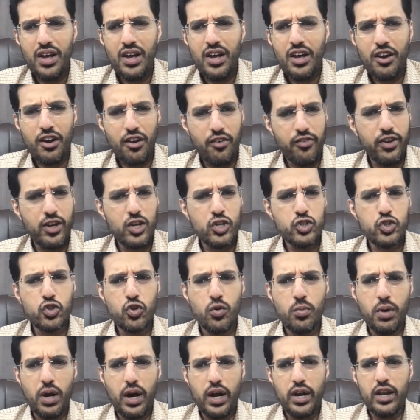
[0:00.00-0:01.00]
Ravish
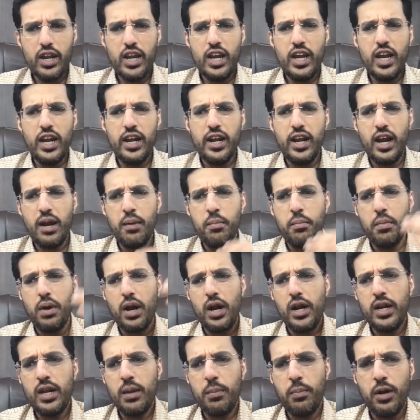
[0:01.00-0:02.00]
Kumar, he did
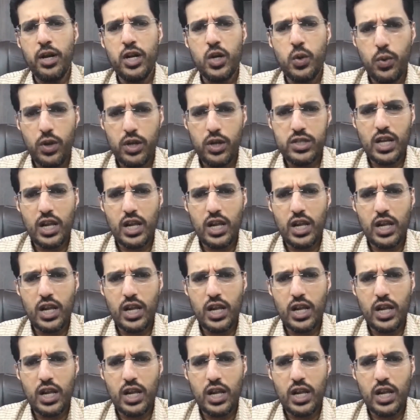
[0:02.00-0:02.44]
multiple tweets.